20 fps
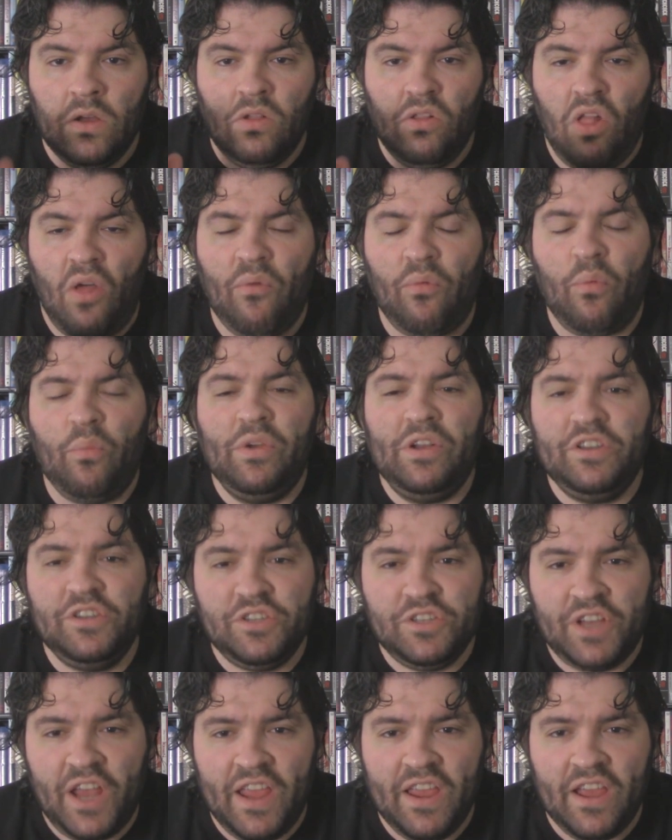Hello everyone, it's
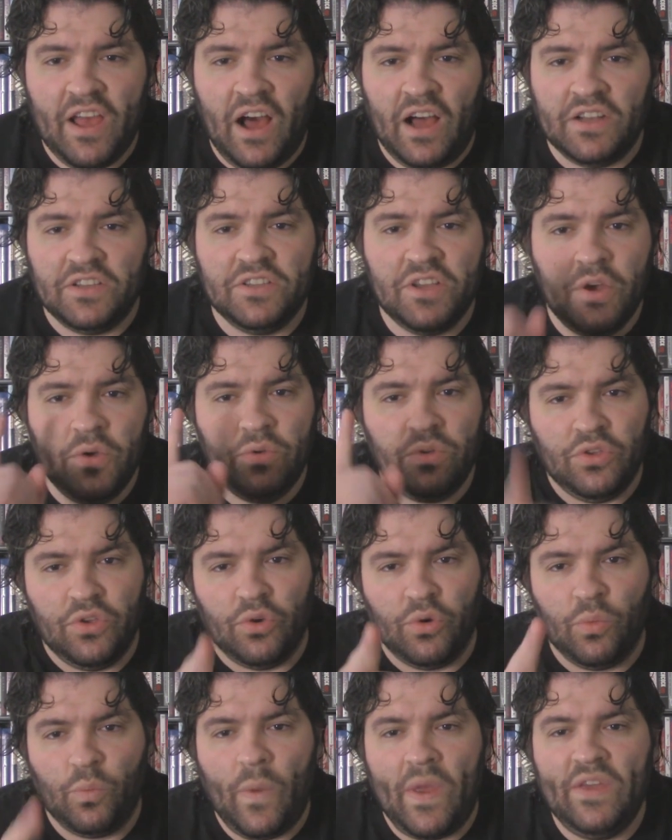Shane Cantu,
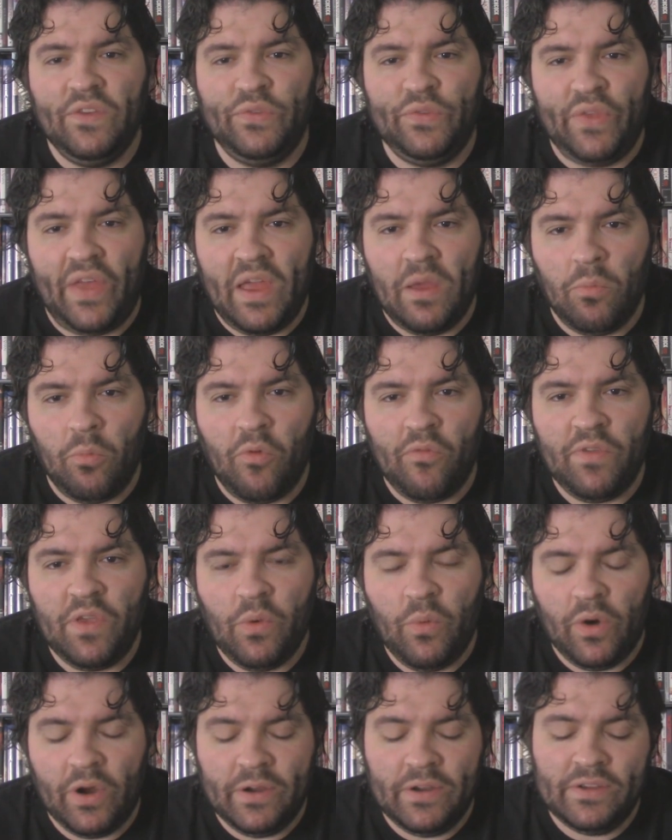your Wasteland
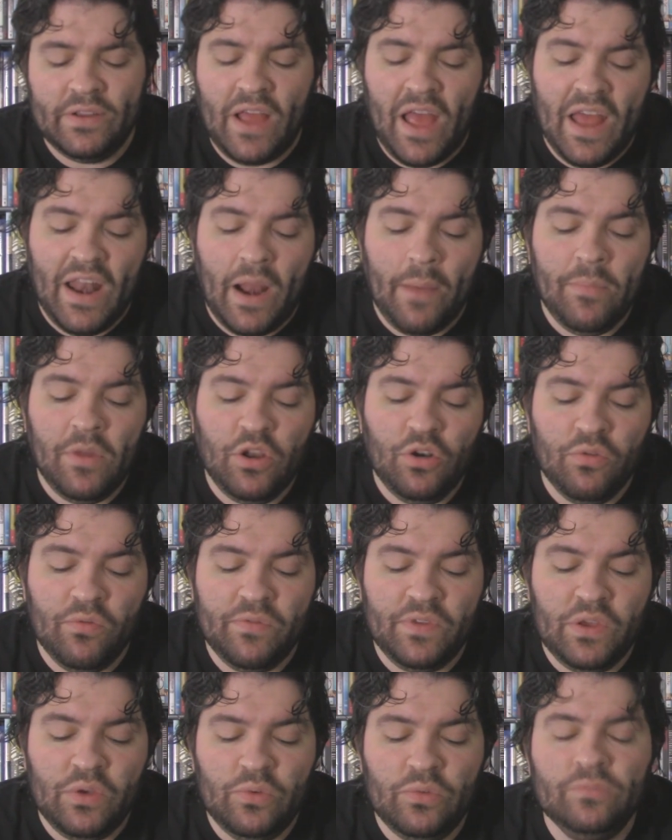reviewer, and I'm here to
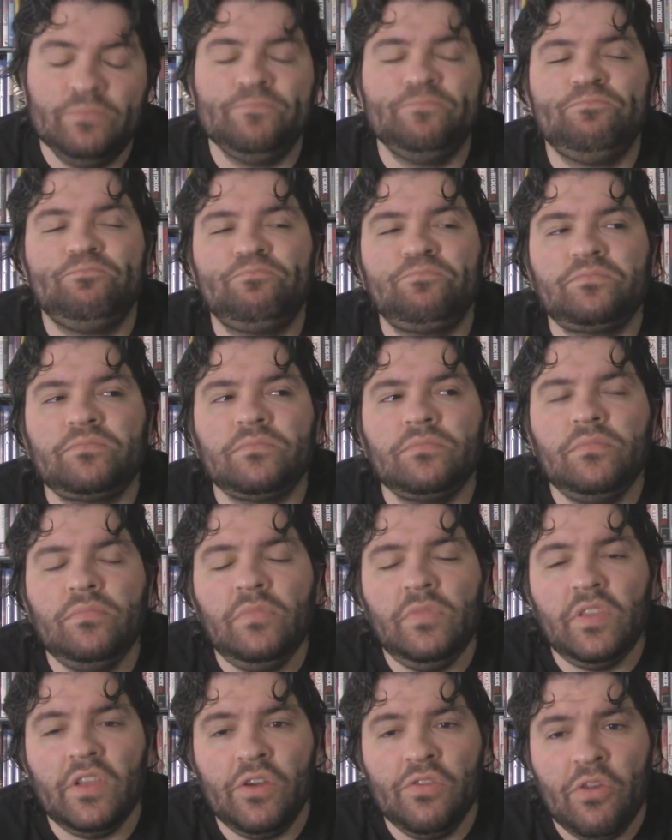review
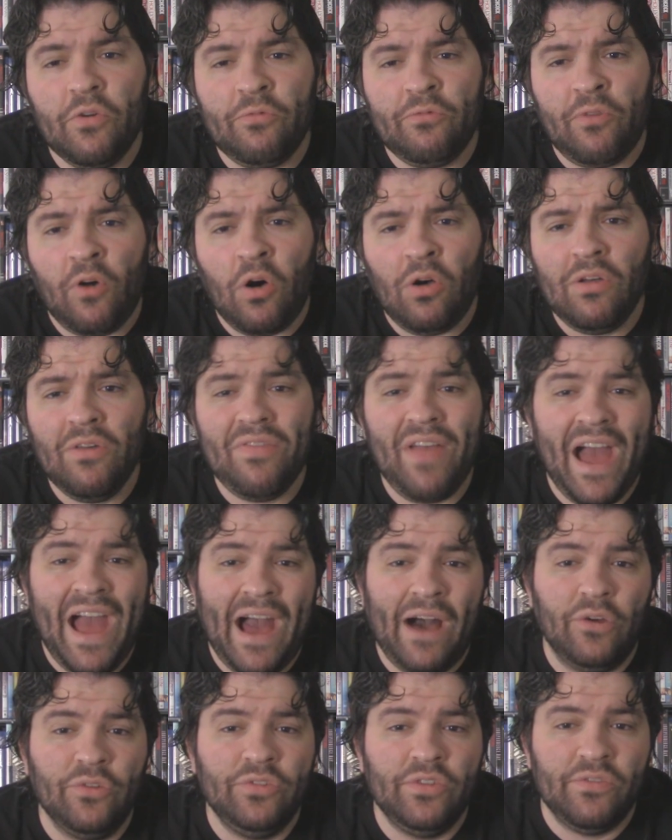The Fall of the
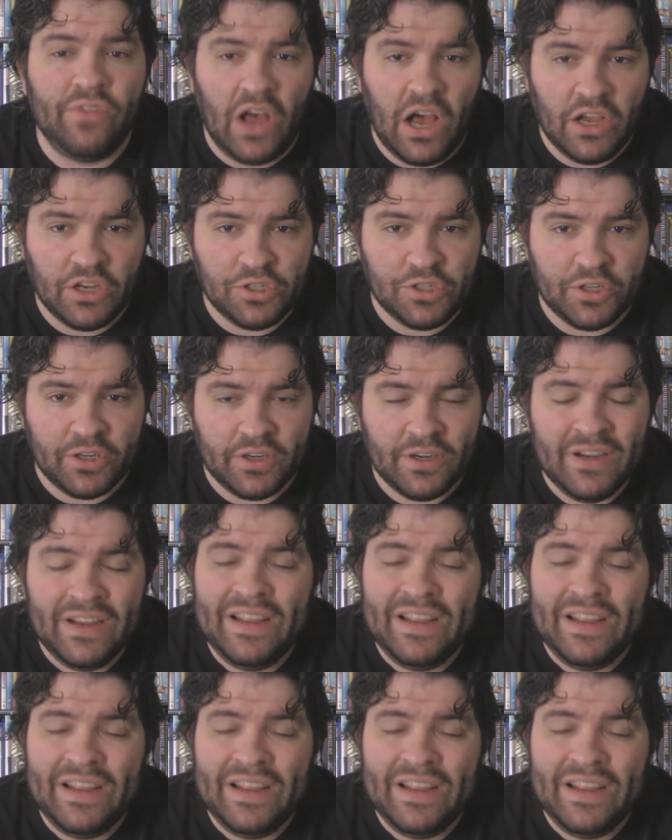House of Usher.